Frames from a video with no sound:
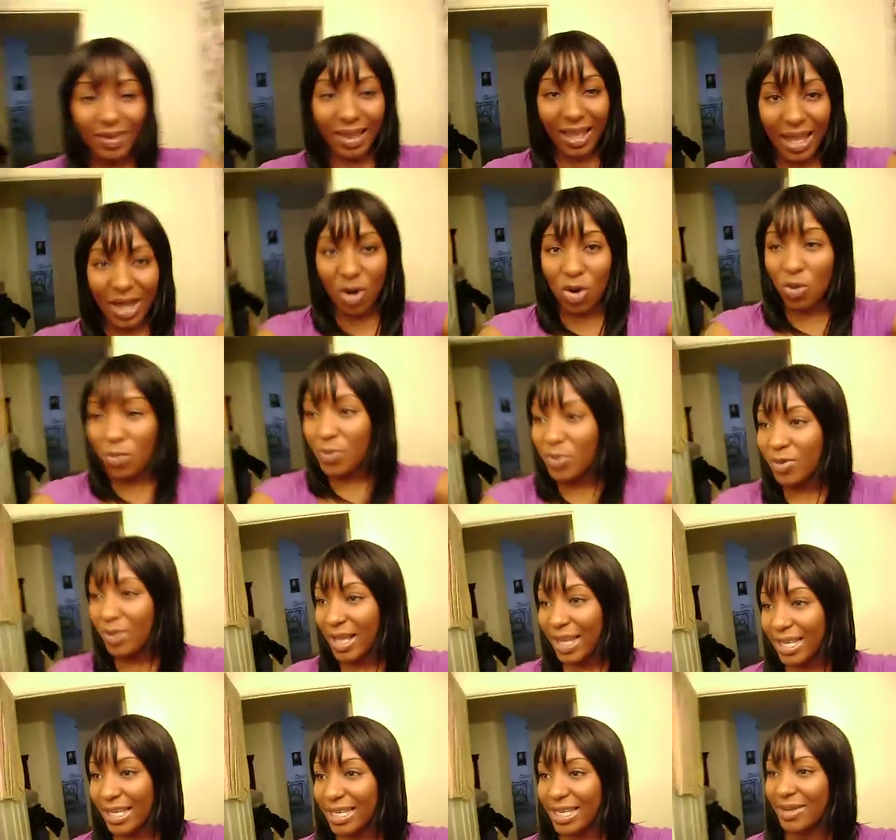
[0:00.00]
I hope you
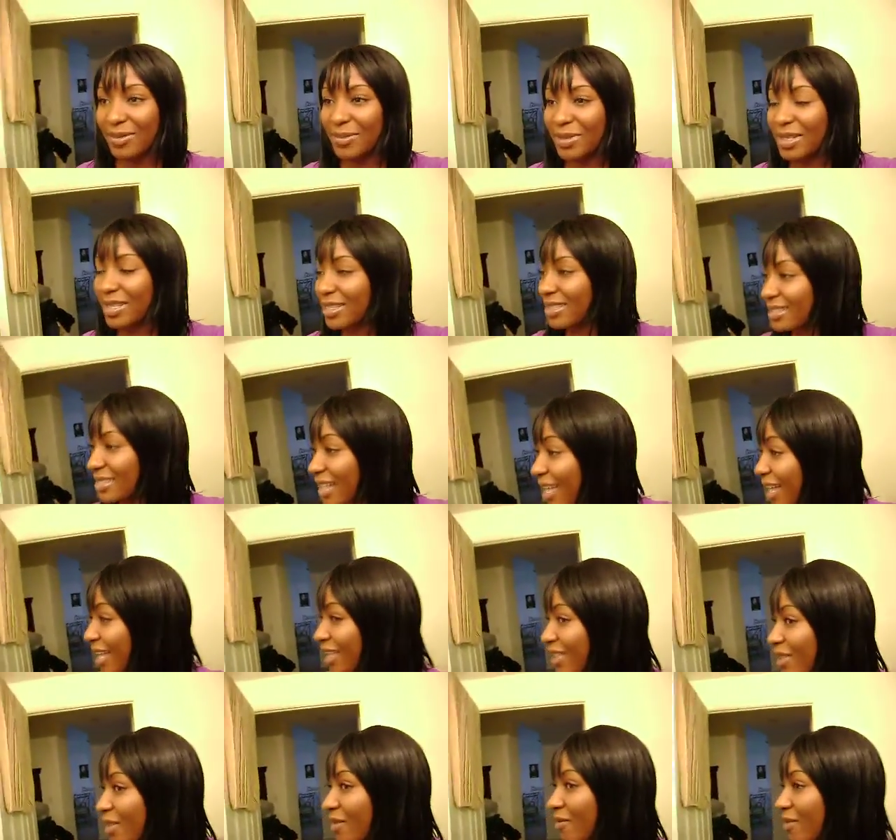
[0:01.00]
like it because I
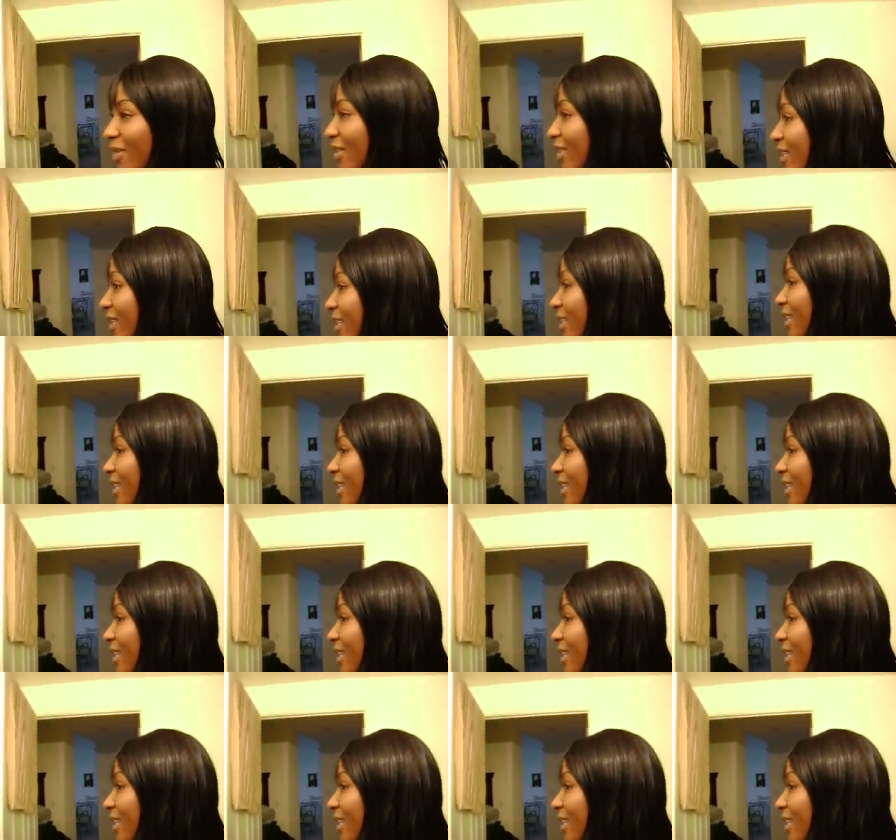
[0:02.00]
love it.